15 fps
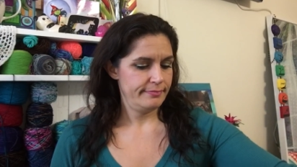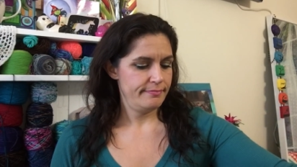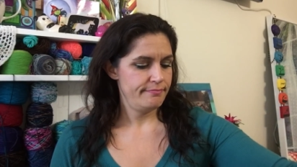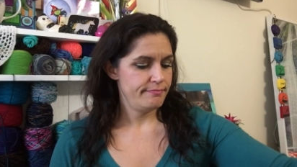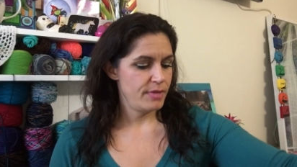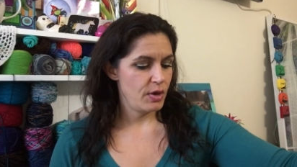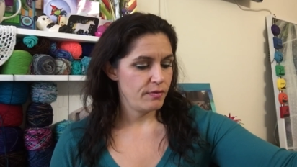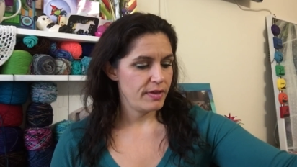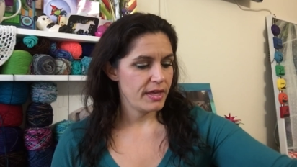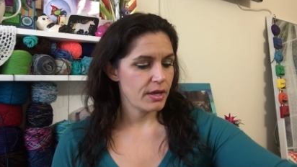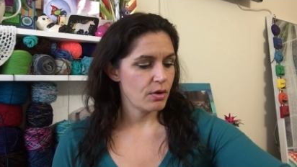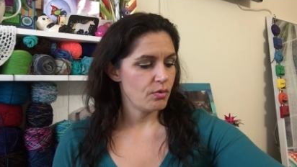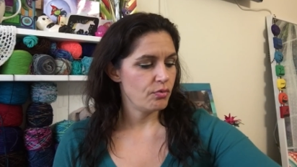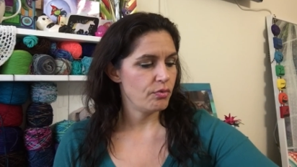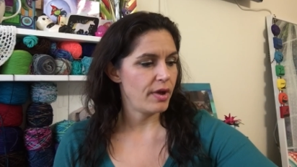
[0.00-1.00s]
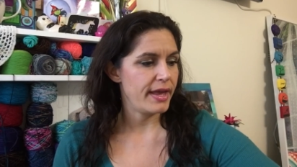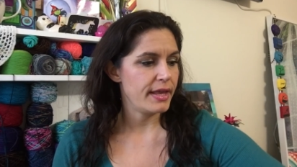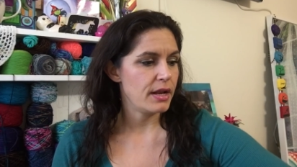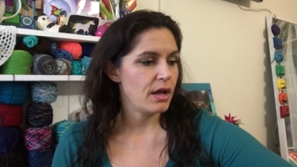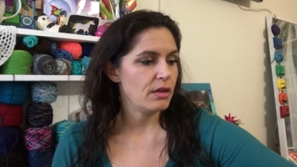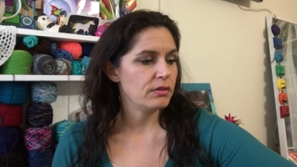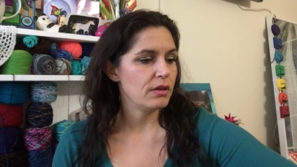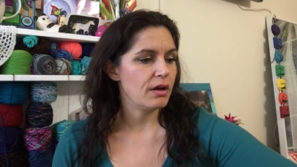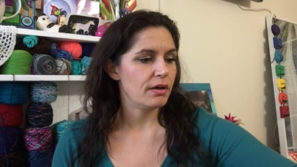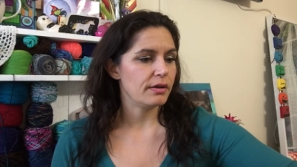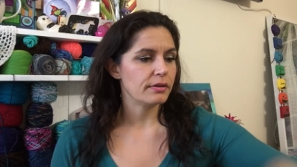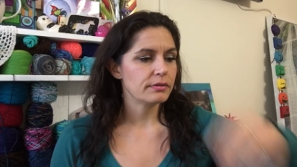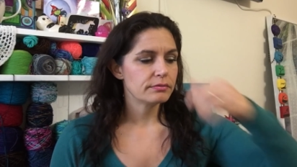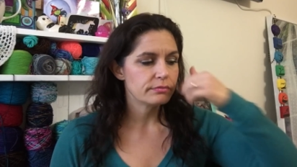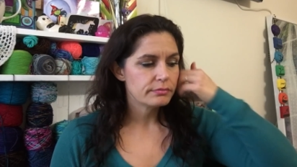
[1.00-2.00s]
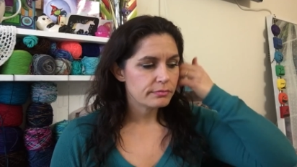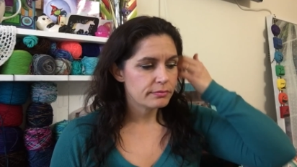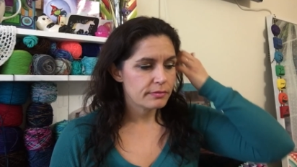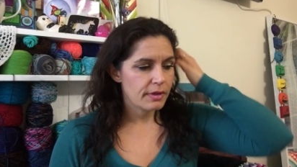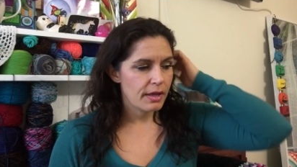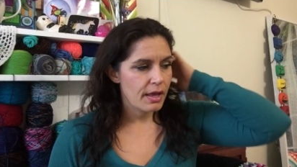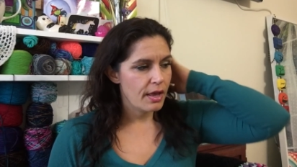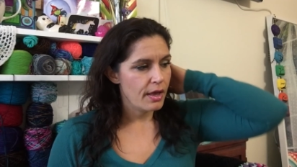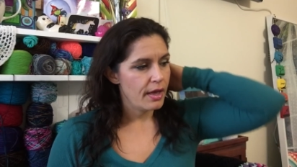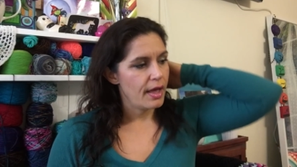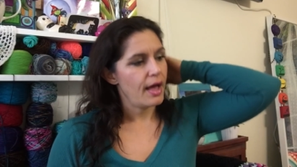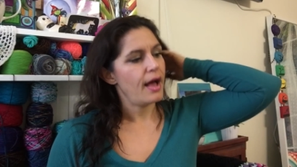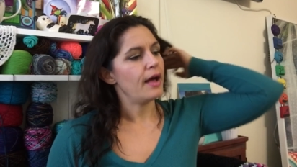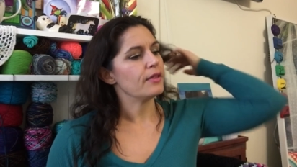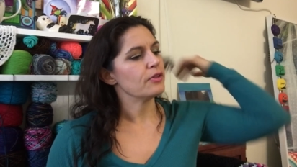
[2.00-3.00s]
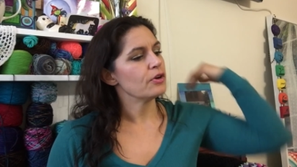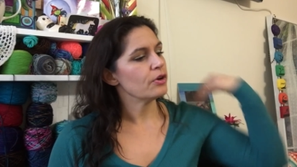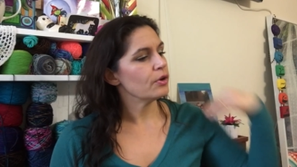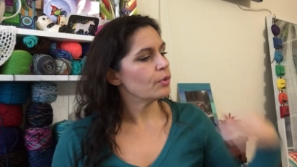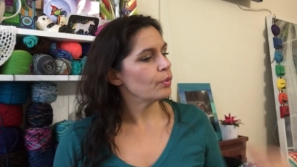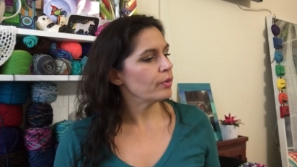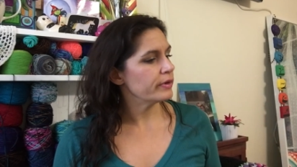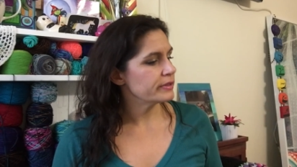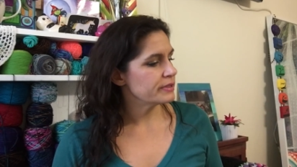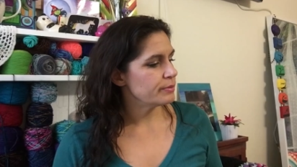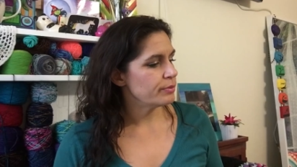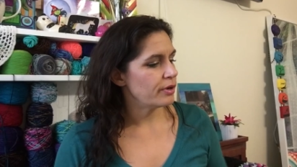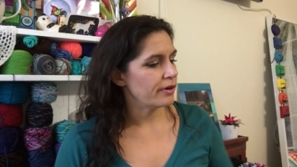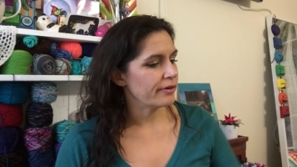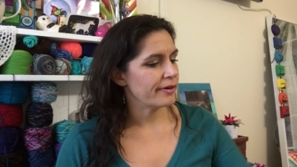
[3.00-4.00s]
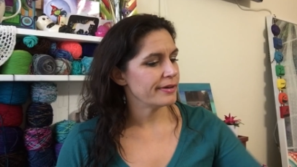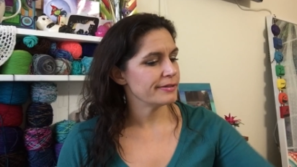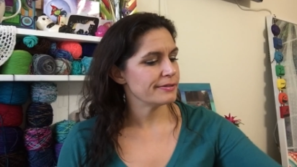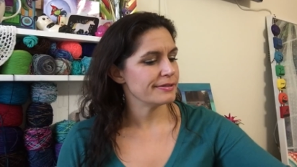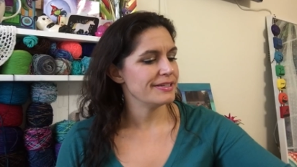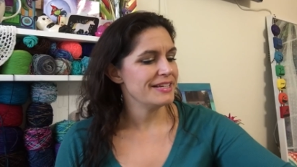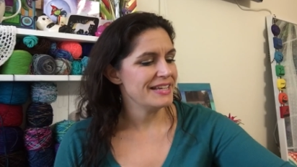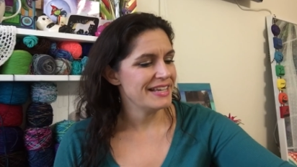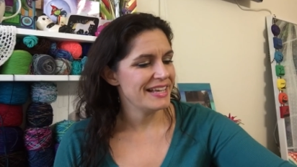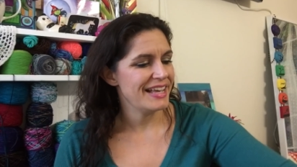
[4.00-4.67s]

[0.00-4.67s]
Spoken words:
moving right along, other works in progress.